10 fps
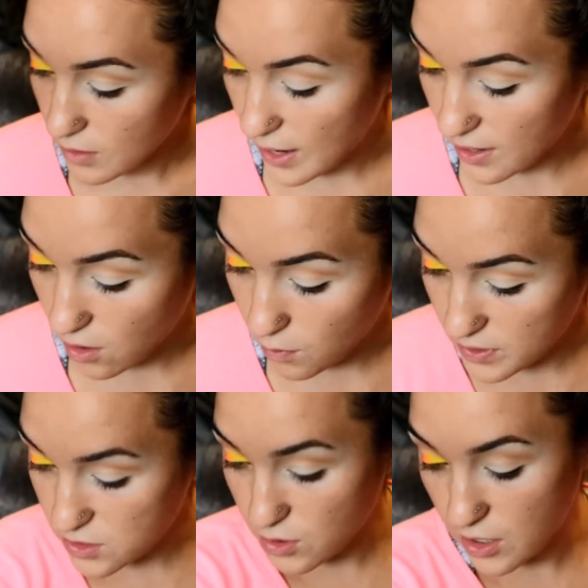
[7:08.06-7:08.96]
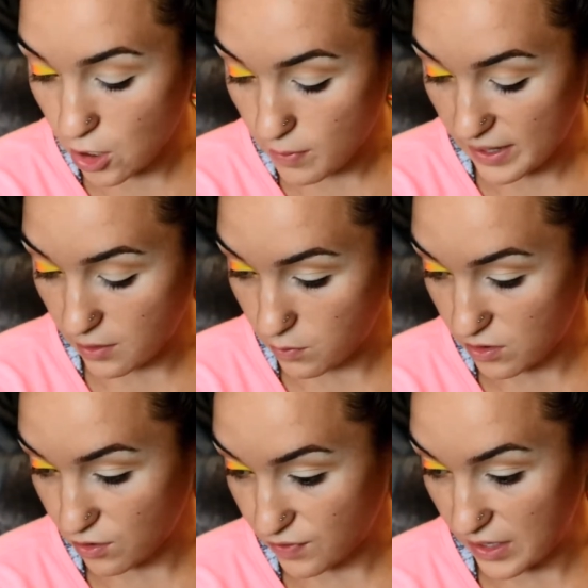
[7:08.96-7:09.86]
And always, you can go back in with
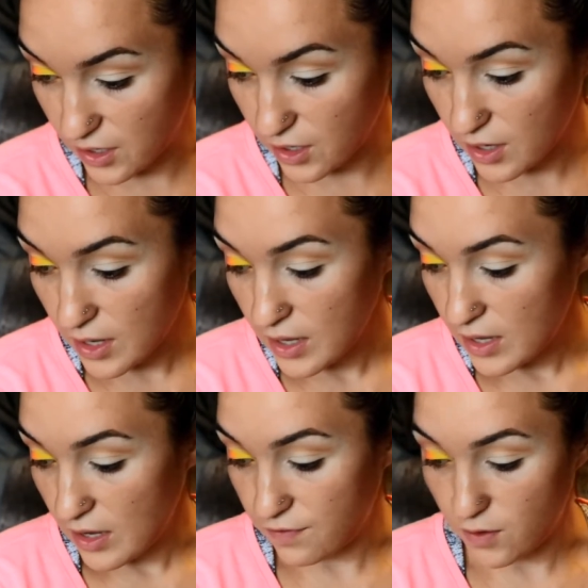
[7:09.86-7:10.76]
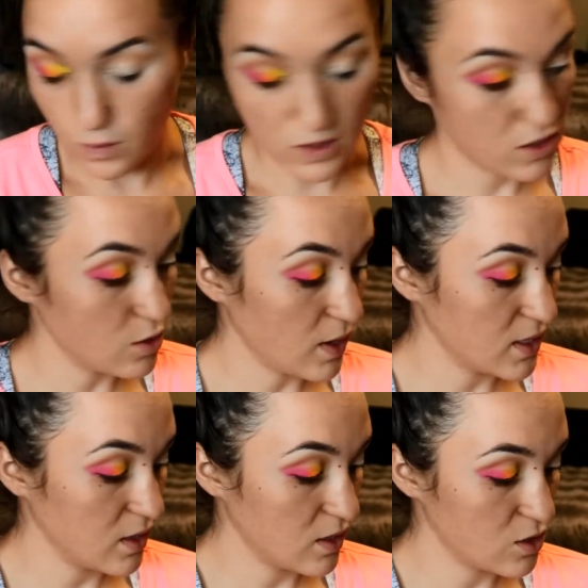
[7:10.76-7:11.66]
your finger if you want to. I
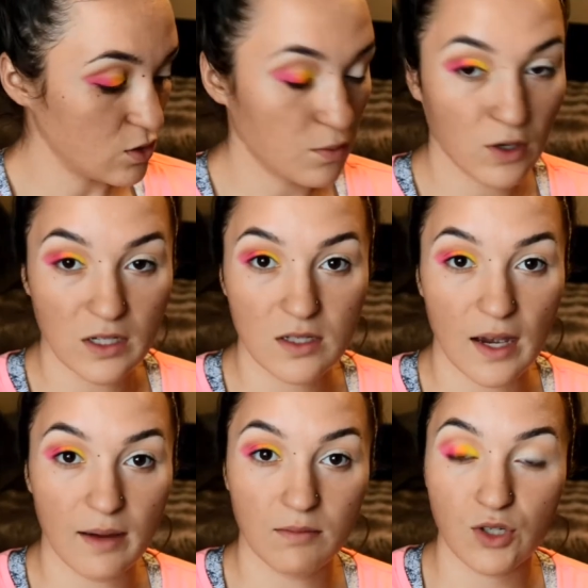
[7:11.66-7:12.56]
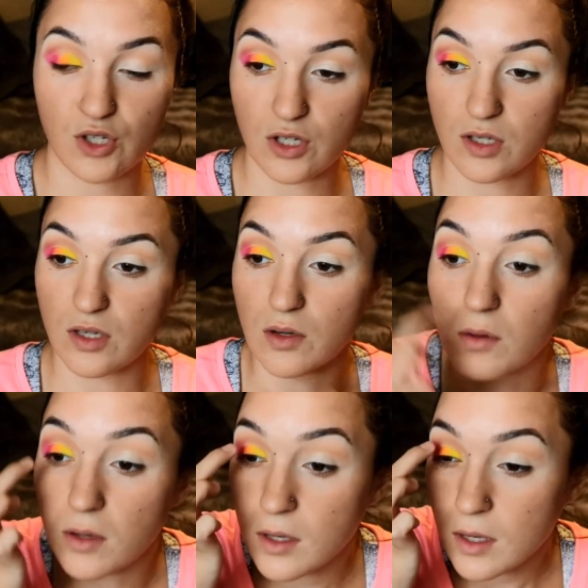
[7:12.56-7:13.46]
did this numerous times just to
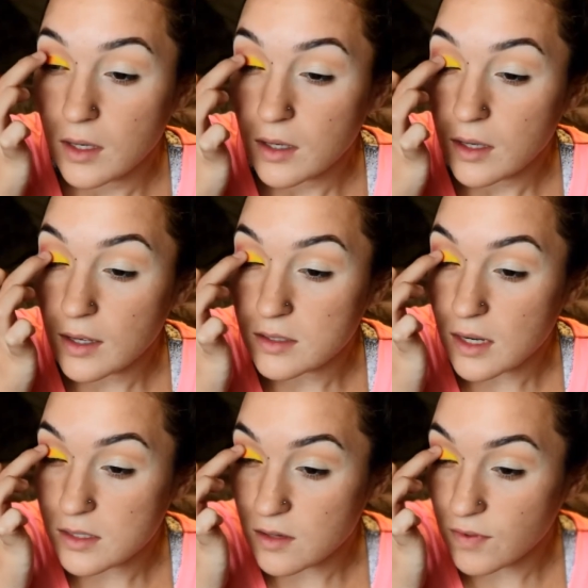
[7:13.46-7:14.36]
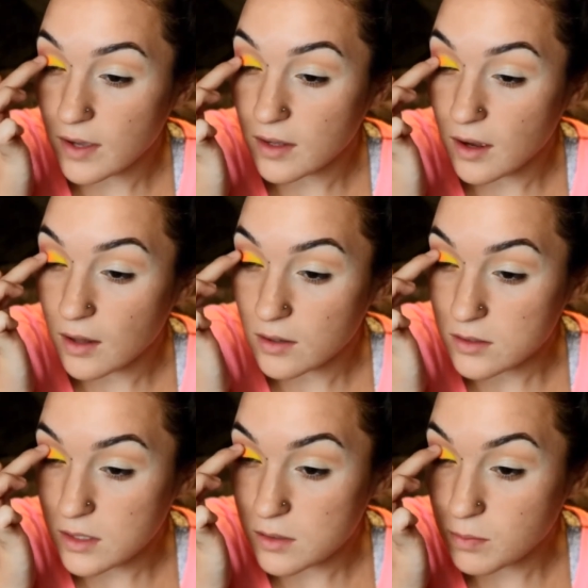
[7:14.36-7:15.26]
intensify the colors
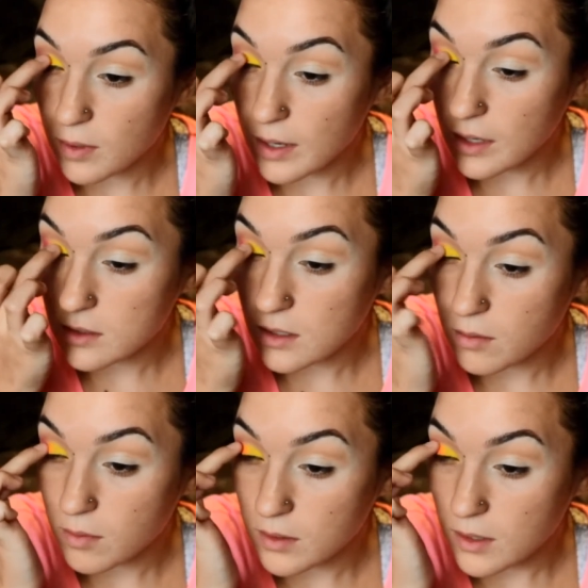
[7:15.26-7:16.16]
as bright as I want